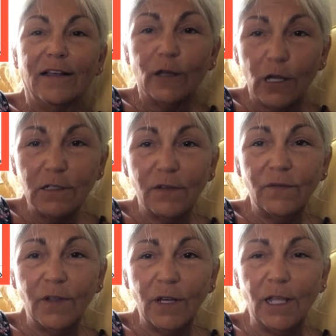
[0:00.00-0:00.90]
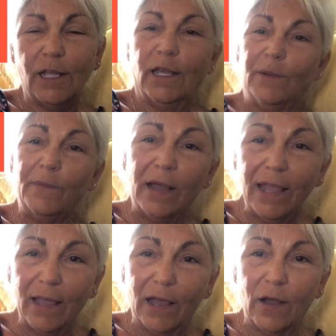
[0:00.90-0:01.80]
Cousin Vinny, in
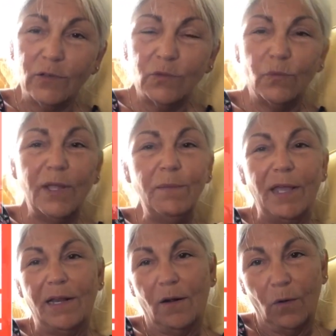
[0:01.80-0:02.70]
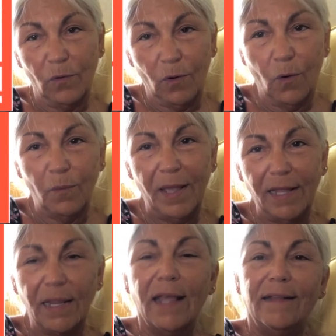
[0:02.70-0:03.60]
my house, we made our own
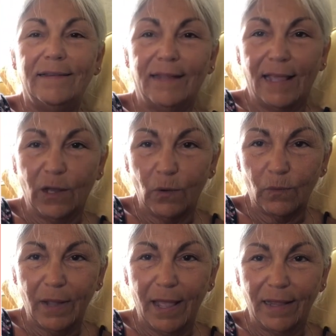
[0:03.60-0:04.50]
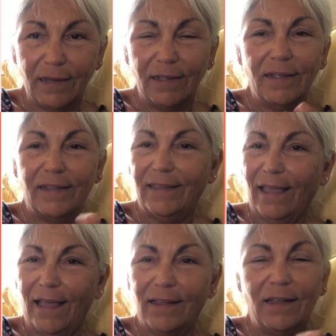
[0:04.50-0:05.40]
homemade Dago Red.
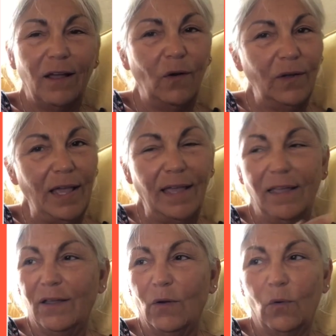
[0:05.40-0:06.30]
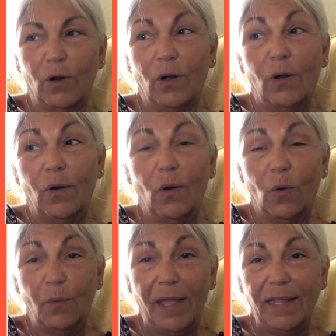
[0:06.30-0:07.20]
Yeah, okay. Or
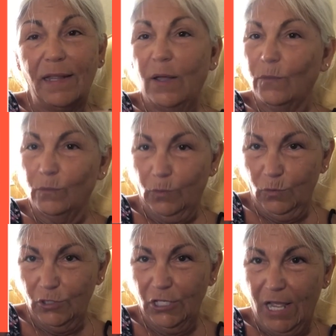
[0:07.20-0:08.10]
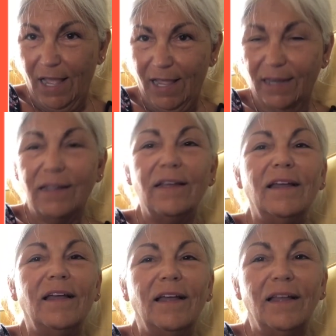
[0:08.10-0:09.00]
homemade moonshine.
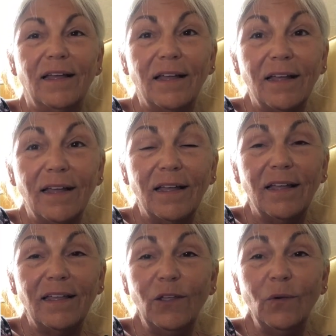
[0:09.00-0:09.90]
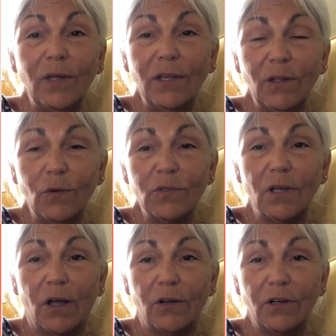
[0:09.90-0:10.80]
You can use
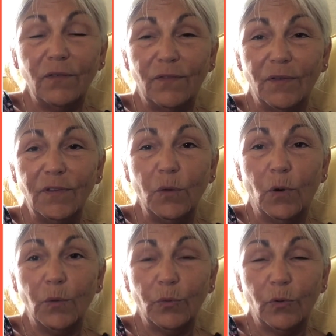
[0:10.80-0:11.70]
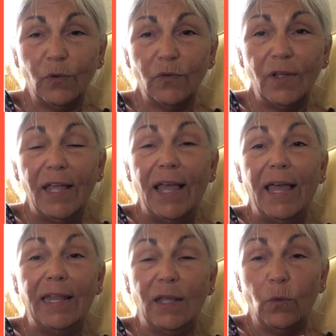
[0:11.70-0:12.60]
151 proof,
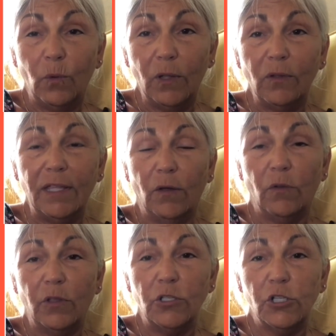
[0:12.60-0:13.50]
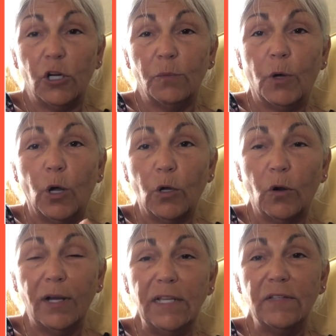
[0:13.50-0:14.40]
and it will kill the germ,
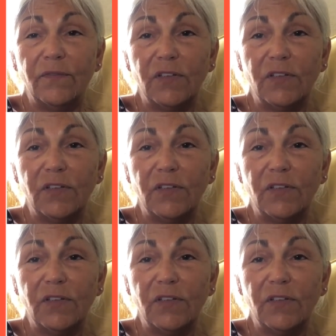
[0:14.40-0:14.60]
according to